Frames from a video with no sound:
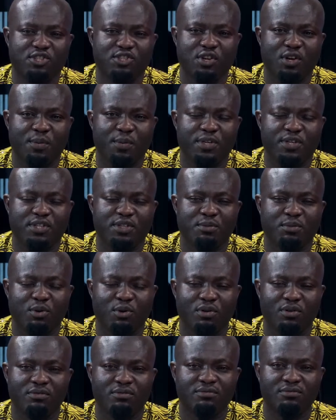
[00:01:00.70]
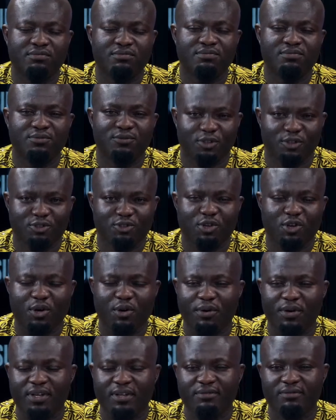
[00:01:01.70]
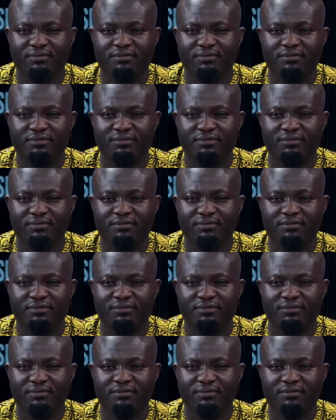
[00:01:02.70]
topic some more. Don't go away.